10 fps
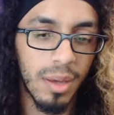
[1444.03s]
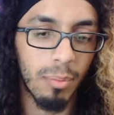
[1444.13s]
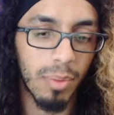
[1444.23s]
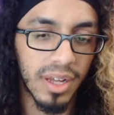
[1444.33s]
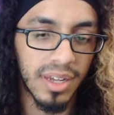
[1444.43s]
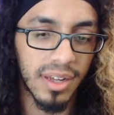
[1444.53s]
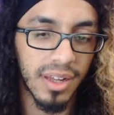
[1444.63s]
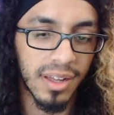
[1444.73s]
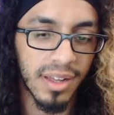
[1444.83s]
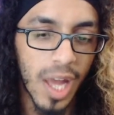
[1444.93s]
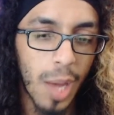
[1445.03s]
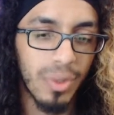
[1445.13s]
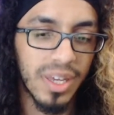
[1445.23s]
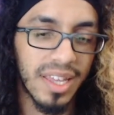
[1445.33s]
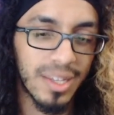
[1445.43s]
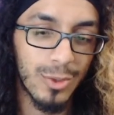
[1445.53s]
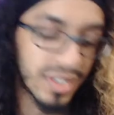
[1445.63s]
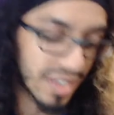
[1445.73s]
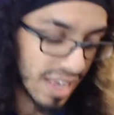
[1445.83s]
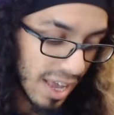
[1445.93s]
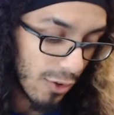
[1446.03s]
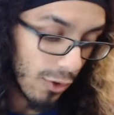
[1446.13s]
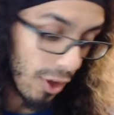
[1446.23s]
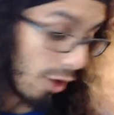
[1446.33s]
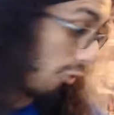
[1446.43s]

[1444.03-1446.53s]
but uh, but yeah, this was a